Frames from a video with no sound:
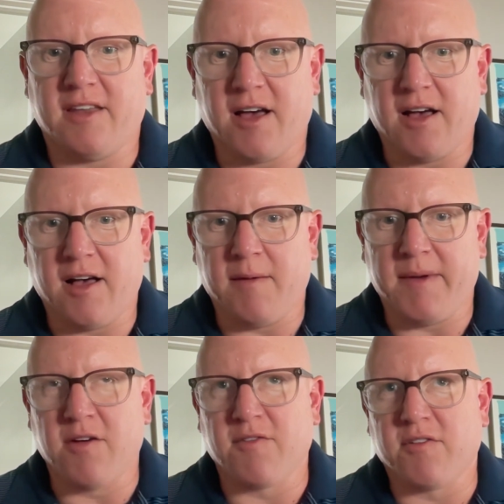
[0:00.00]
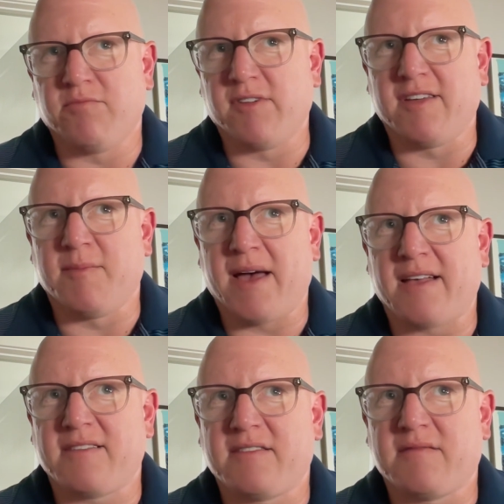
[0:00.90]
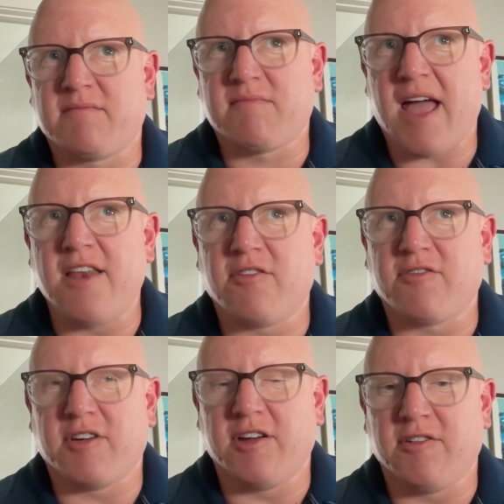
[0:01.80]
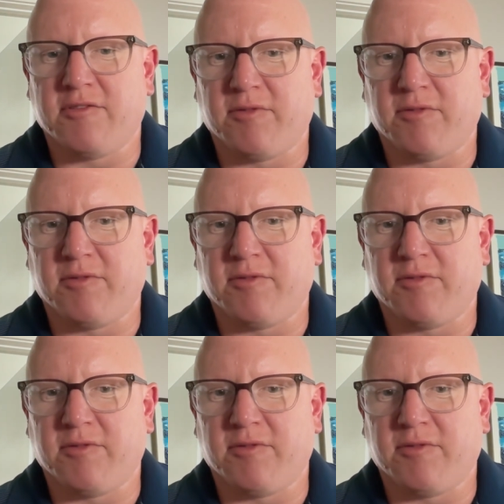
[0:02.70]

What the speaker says: and over really the past 8 or so years,